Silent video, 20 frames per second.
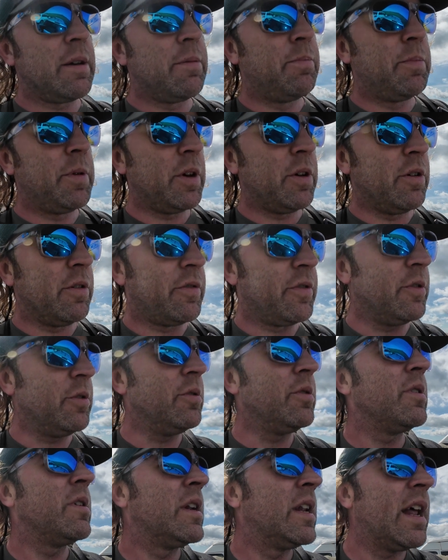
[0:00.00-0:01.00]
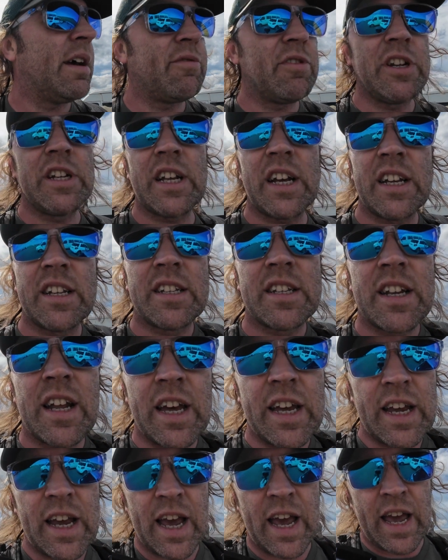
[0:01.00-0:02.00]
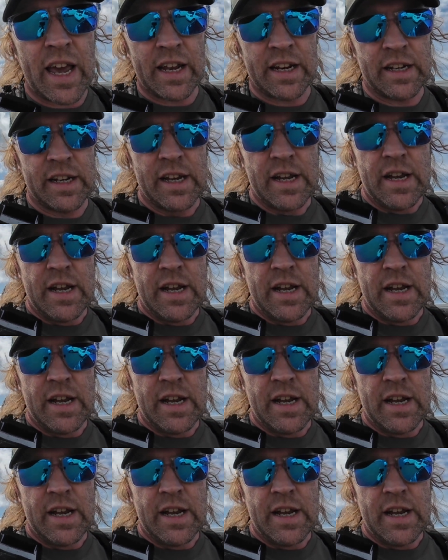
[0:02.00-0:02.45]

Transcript: beautiful, lovely day today, and